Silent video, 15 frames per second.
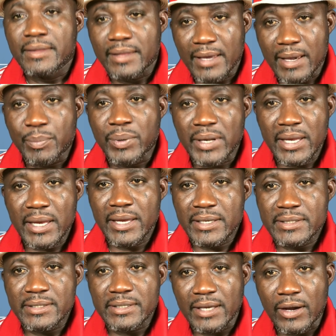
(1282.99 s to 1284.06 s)
There are
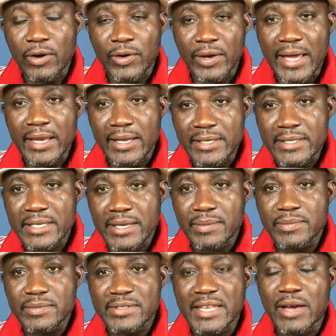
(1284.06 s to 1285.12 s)
players on other
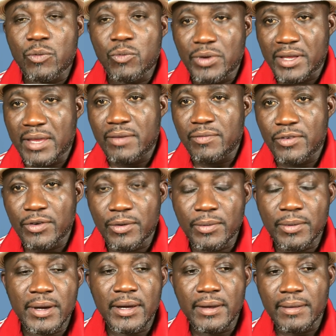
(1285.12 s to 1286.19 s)
teams that will give you
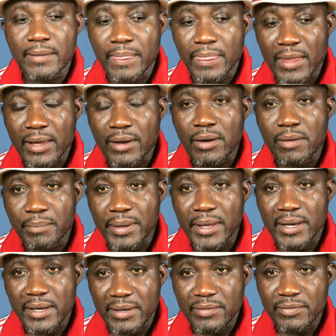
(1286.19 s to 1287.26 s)
a
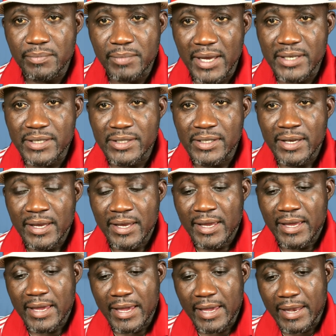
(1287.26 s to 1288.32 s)
competitive match,
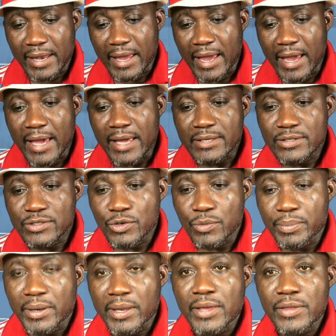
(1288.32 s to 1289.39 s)
and as you
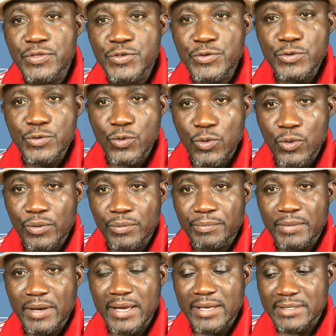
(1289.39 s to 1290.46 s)
play through,
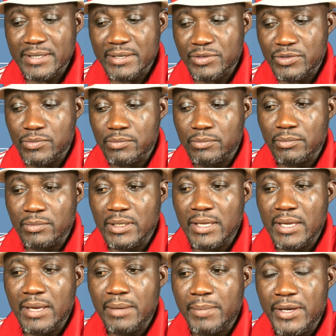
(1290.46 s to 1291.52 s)
as the
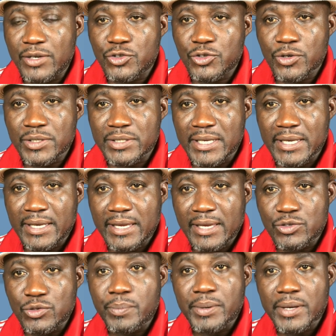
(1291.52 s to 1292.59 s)
league matures and
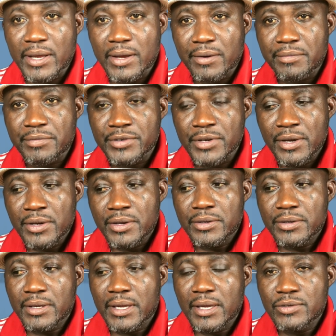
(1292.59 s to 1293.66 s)
get to playoffs,
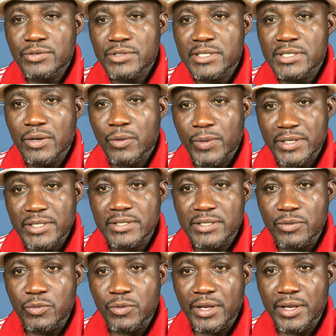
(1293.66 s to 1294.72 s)
you get to see which
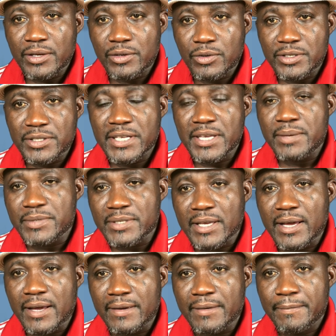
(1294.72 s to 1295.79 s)
the really good teams
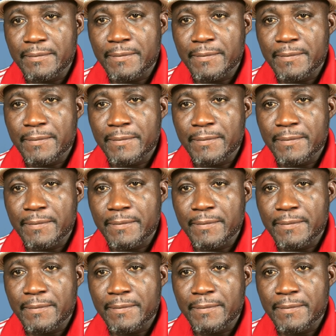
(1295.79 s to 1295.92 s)
are